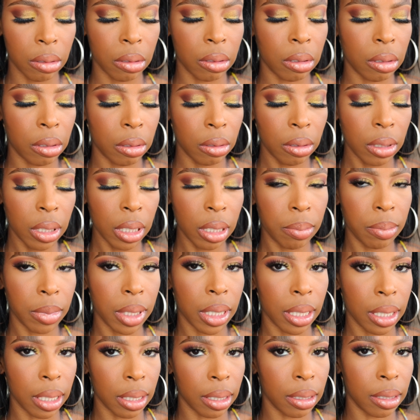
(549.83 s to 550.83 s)
Hold up
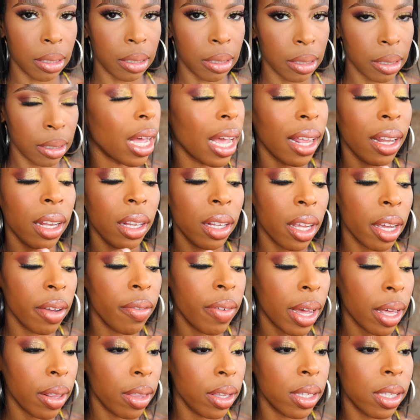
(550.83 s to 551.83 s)
now. I love
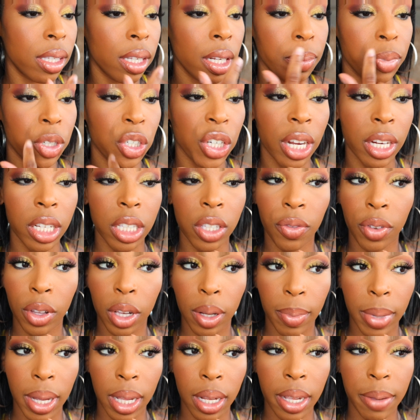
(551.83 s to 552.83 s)
how these slip shines
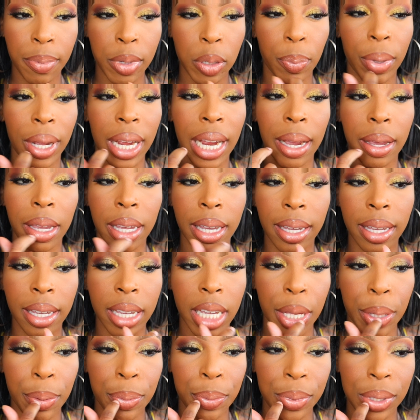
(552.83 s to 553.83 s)
feel in my lips, but
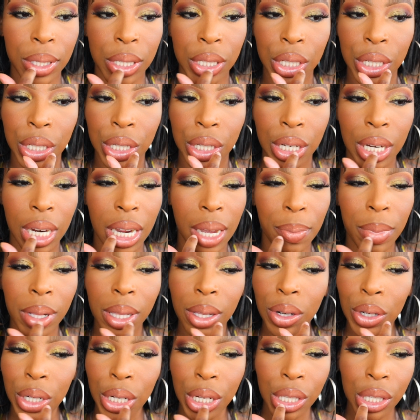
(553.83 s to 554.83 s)
I'm a
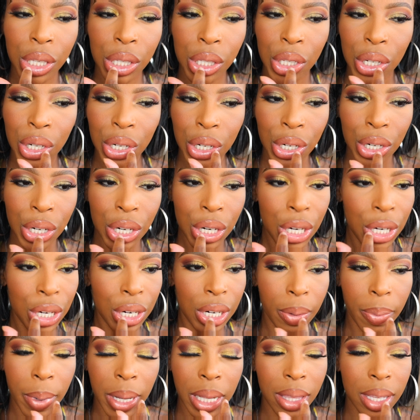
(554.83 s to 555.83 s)
little
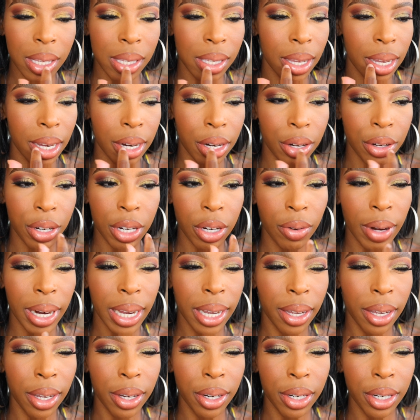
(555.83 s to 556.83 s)
concerned about this area
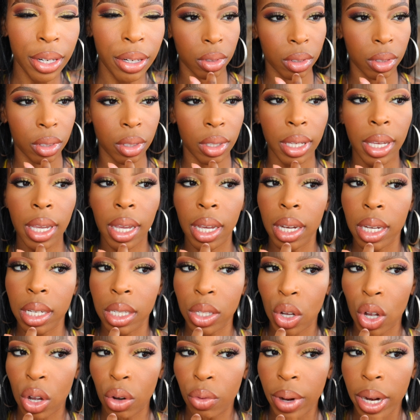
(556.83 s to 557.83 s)
right here. Yeah, because
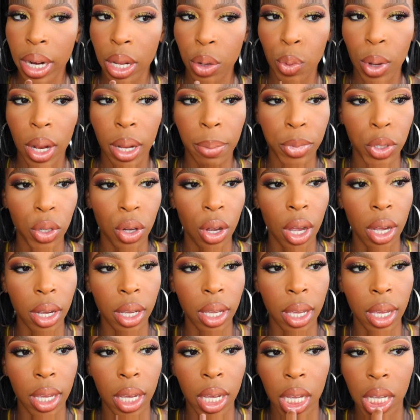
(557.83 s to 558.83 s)
already while I'm
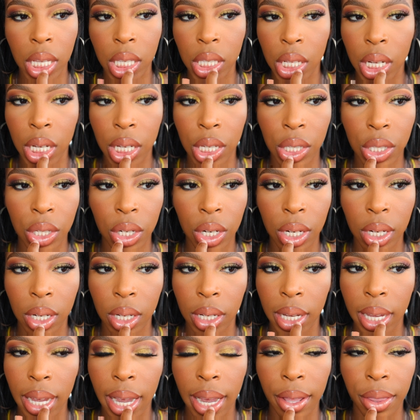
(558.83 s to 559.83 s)
talking, it's like starting to
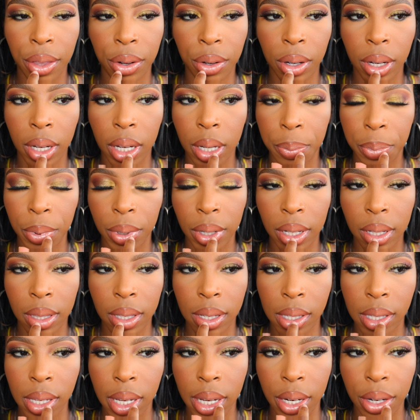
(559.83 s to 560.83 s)
gather up in
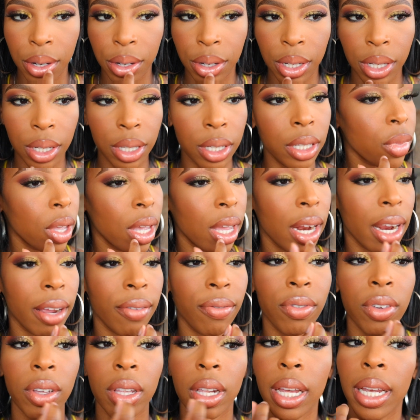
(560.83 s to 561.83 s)
this area. And I
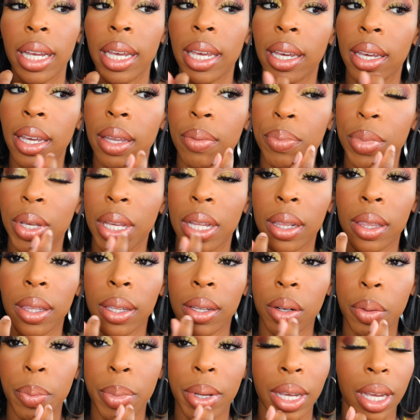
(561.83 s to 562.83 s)
feel like it can be a
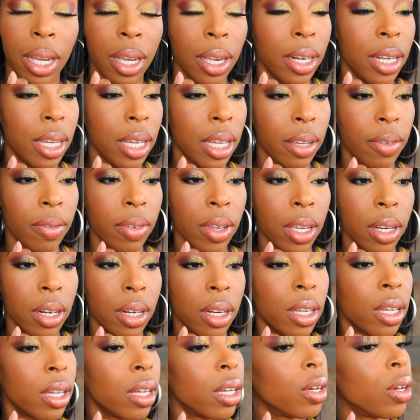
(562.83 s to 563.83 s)
little bit
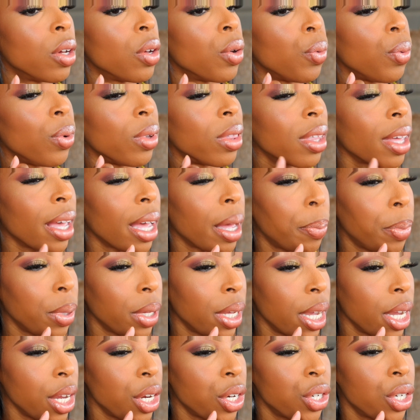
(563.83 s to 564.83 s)
uneven with the
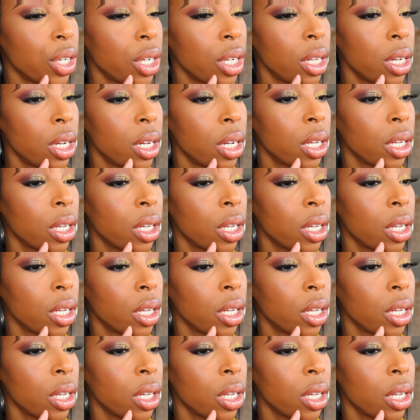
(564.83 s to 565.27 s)
application,